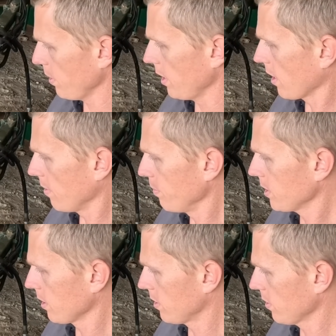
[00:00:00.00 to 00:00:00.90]
here that I'm
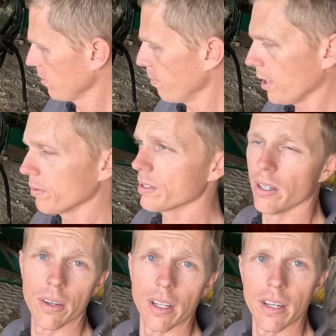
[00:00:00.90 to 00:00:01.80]
missing 2 bolts
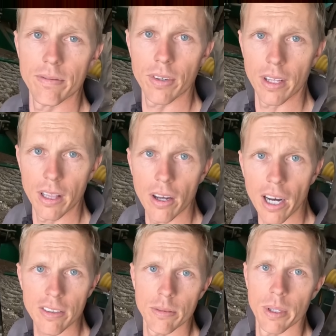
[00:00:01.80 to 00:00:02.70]
on, and for the
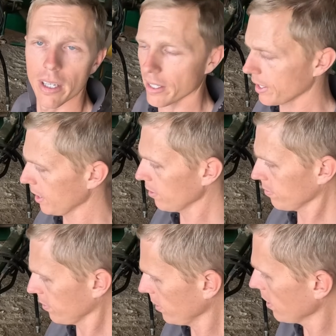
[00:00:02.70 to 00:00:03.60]
life of me I cannot
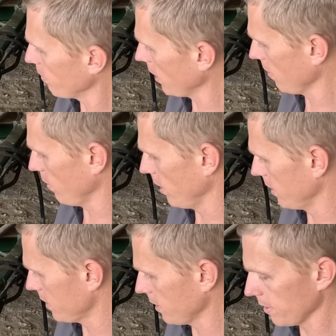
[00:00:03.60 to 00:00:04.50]
find them anywhere,
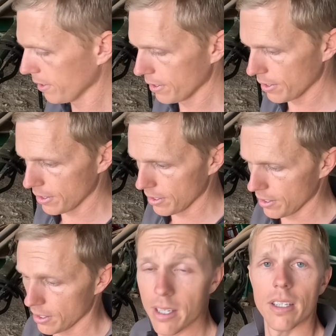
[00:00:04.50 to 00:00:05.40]
so
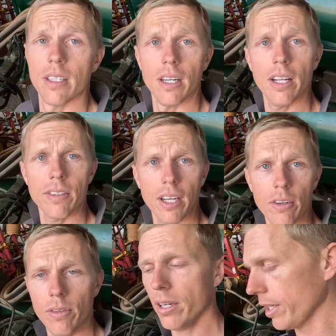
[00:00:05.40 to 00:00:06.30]
I'll have to go
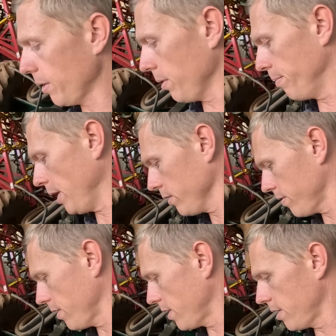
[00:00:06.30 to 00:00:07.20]
find a couple of bolts
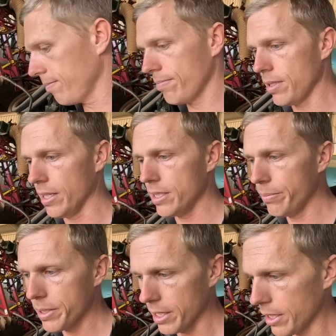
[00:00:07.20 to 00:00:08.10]
for it at
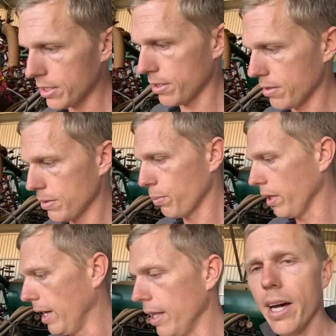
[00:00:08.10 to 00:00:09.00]
some stage and just put
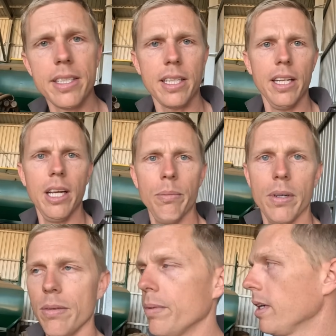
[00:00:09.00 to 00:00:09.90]
that last clamp
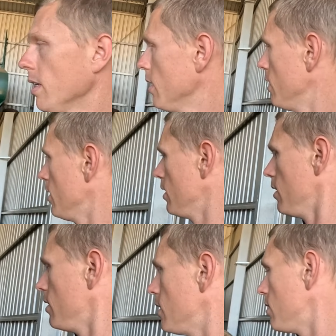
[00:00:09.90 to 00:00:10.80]
on, but
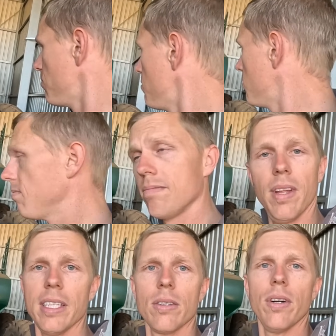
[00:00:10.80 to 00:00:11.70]

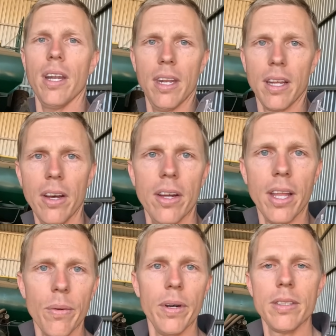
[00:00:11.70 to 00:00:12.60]
that's all ready to go
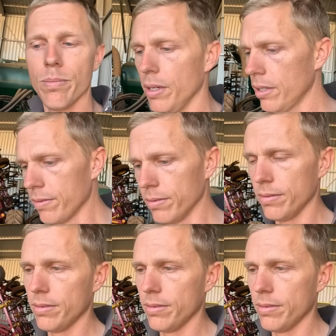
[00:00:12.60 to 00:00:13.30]
otherwise. Beautiful.